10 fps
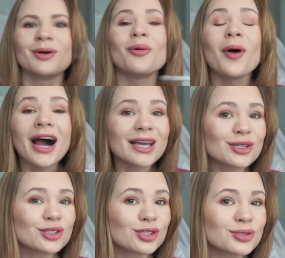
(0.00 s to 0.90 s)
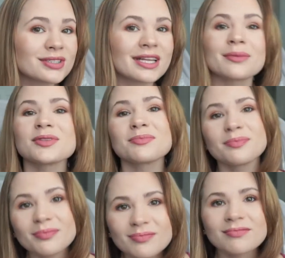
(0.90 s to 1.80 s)
Why you should use clips?
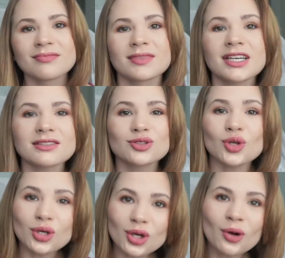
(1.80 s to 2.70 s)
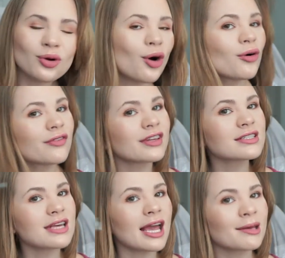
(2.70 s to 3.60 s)
So you don't go over the
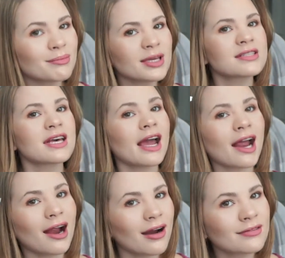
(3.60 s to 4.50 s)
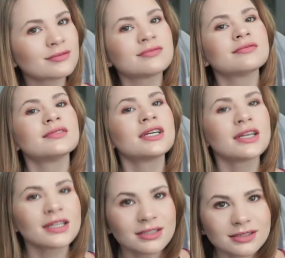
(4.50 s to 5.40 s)
same piece of hair
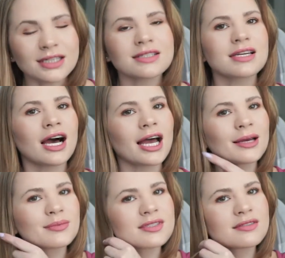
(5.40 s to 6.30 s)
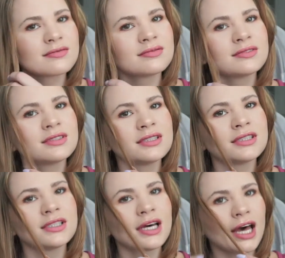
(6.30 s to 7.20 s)
6 times
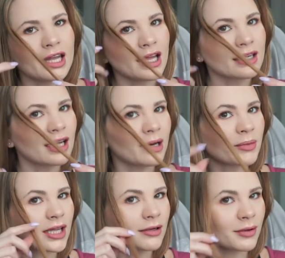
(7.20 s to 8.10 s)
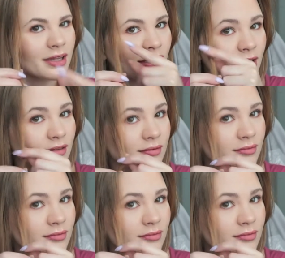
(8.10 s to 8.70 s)
and then come in with it